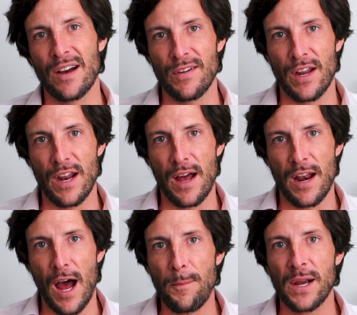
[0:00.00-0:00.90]
of an,
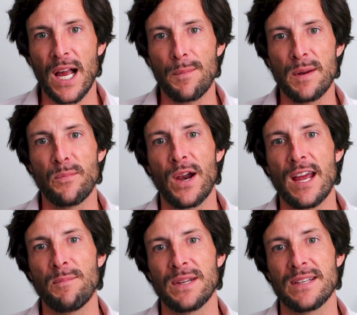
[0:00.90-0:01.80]
an up and coming
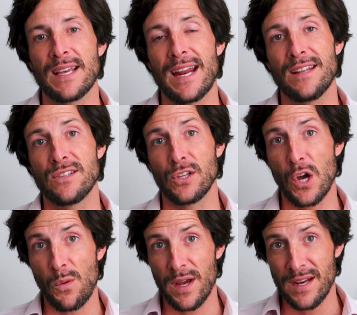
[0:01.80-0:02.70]
brand, but decided to
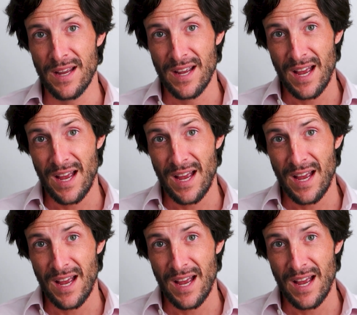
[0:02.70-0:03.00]
go in